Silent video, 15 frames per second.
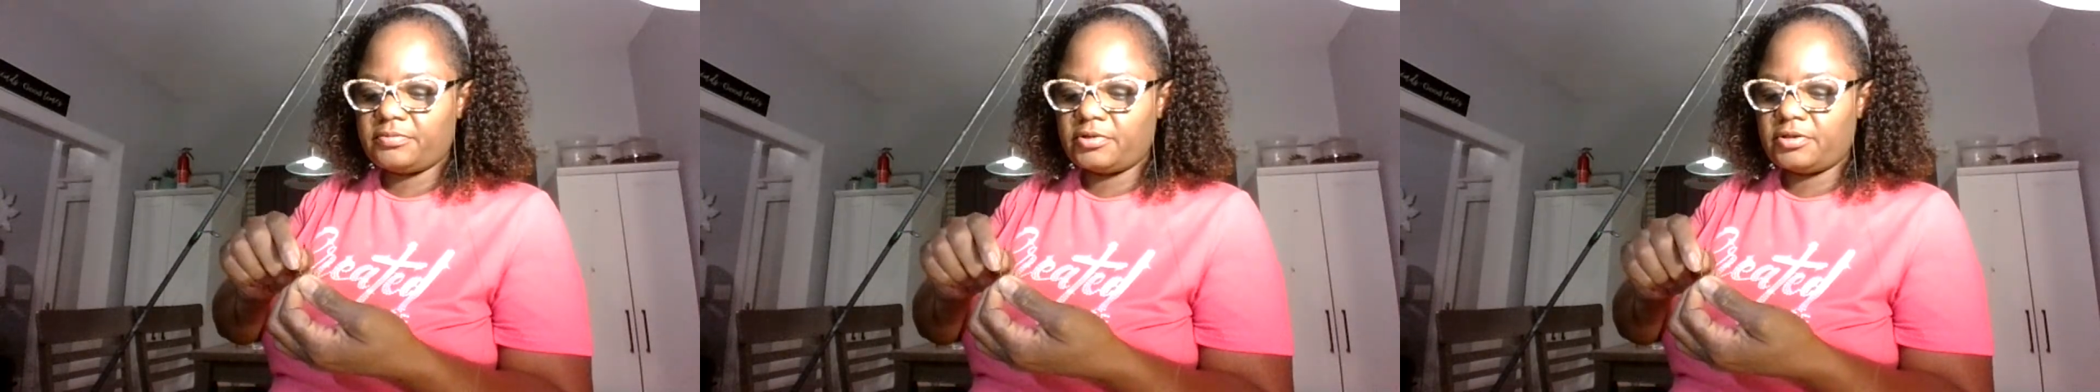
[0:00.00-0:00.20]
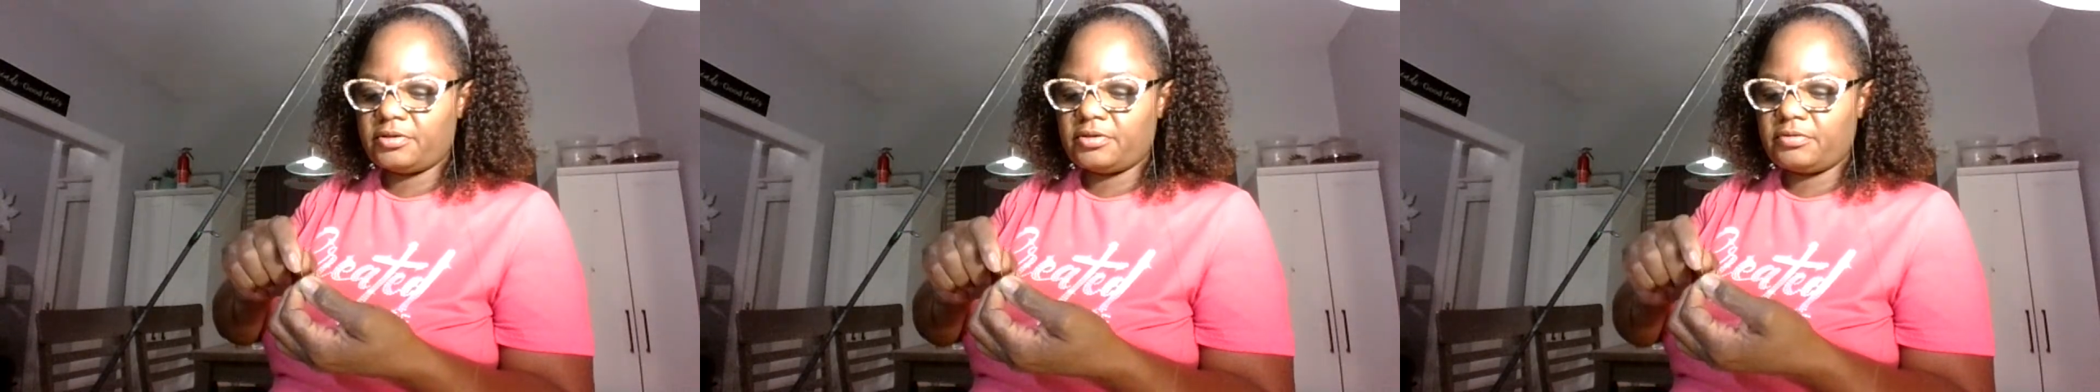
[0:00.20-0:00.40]

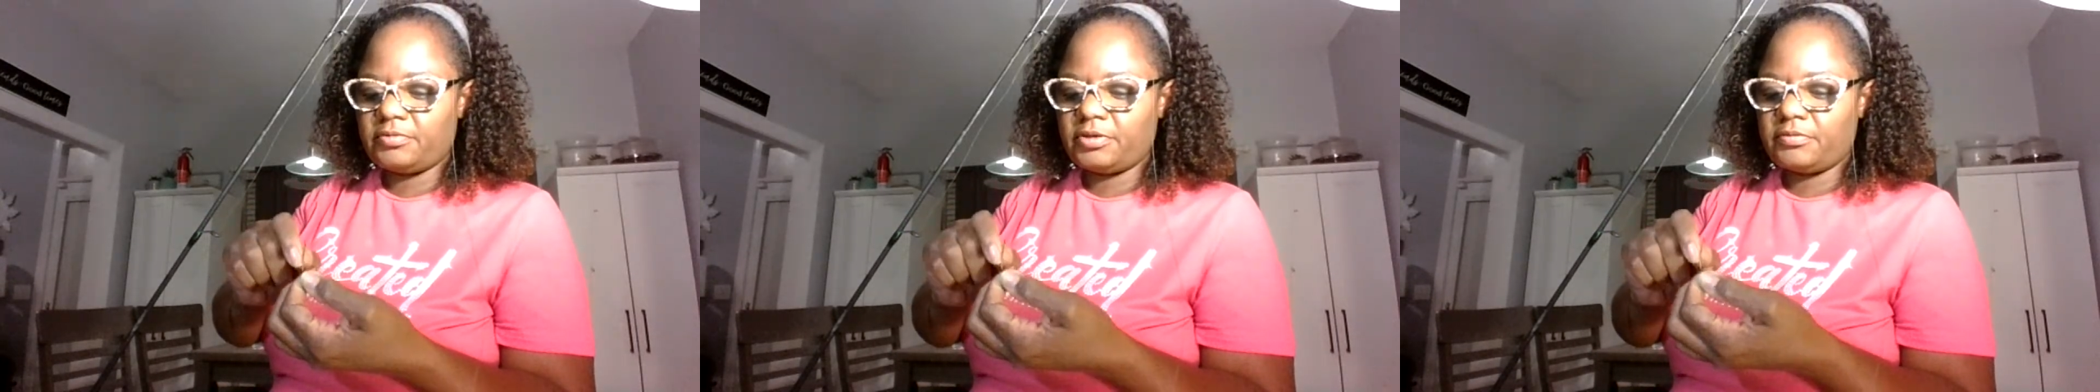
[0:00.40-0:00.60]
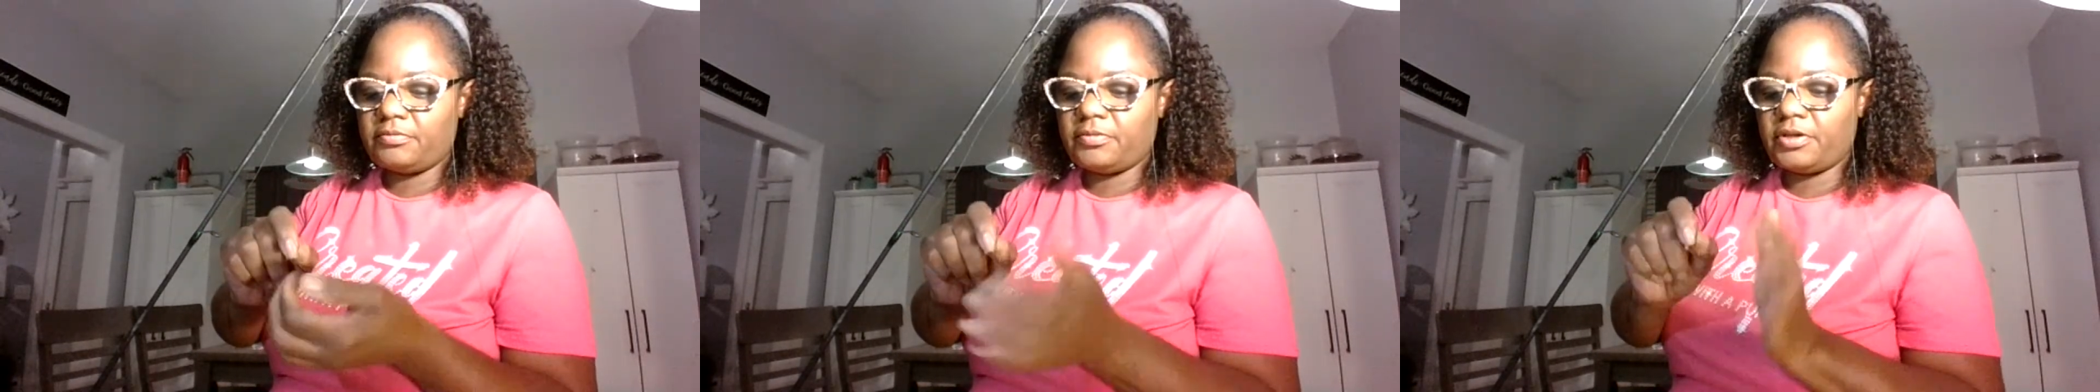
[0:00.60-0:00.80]
a little
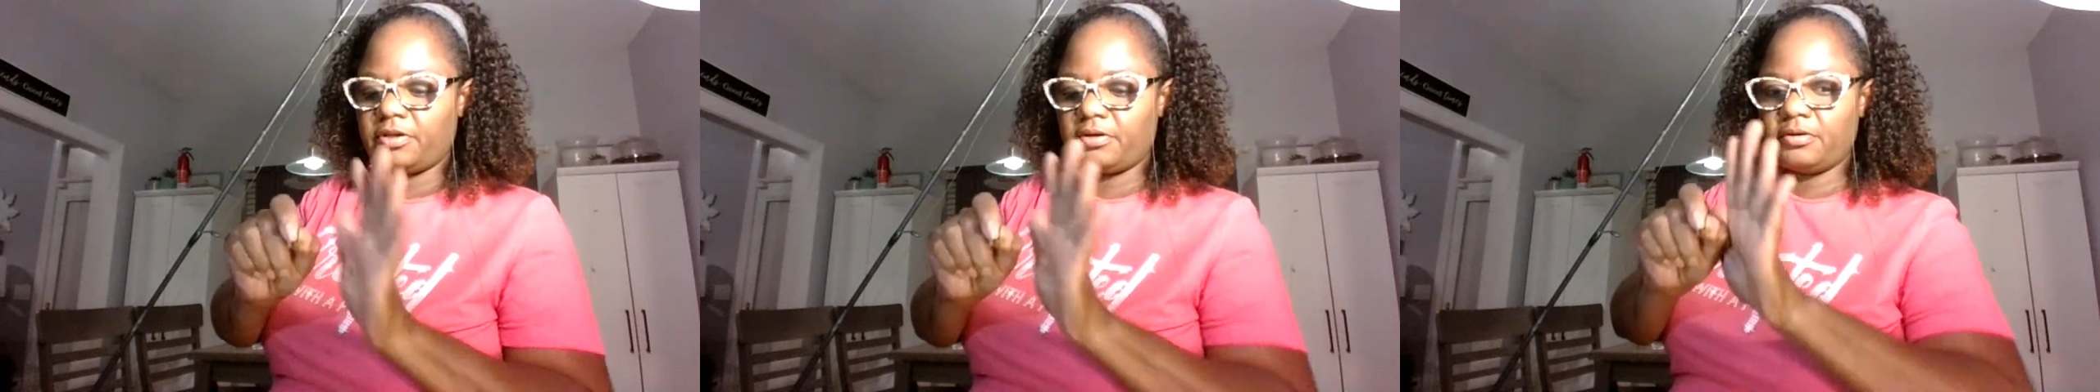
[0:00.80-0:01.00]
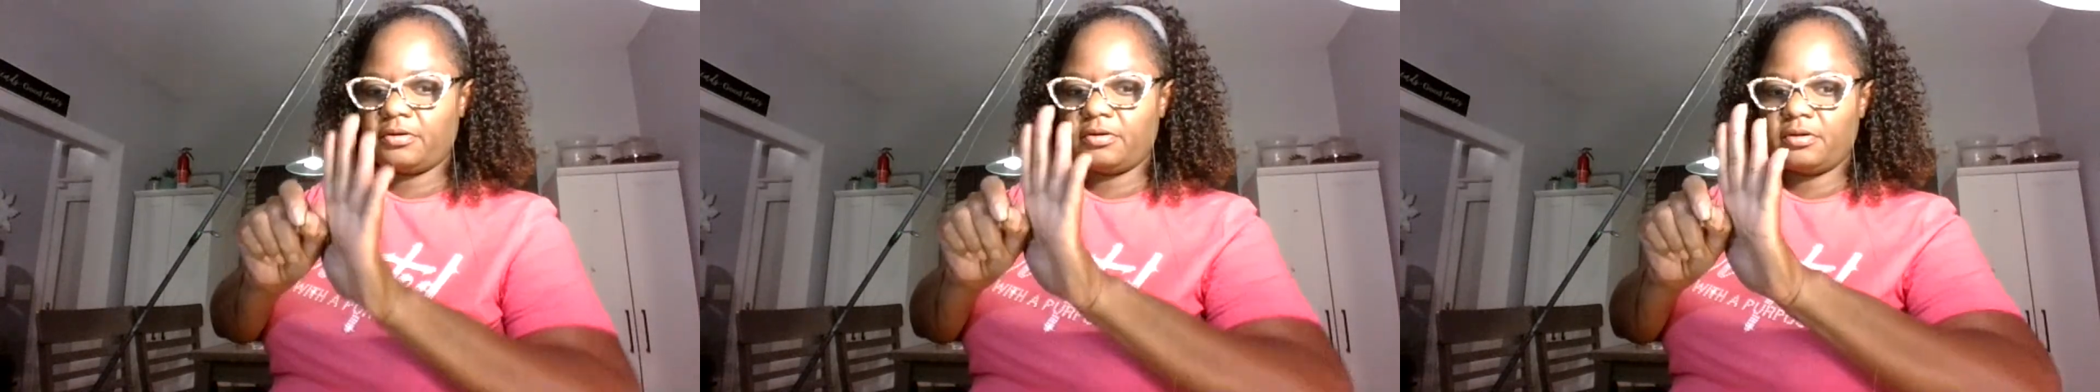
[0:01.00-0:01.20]
bit
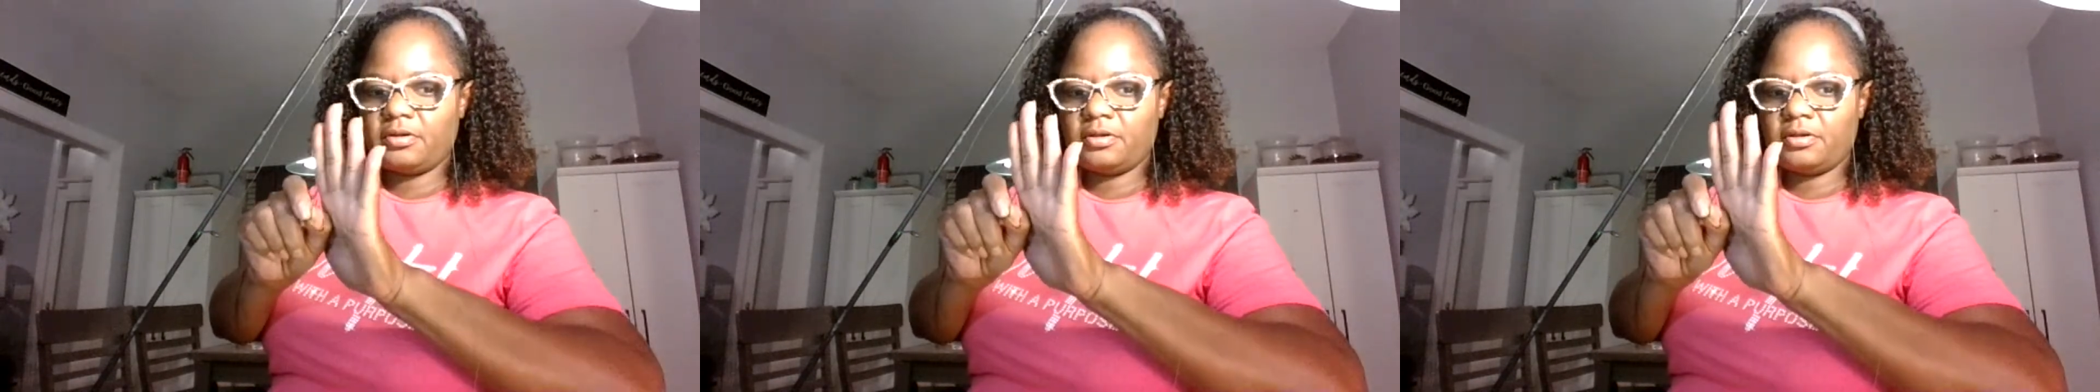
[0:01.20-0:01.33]
better.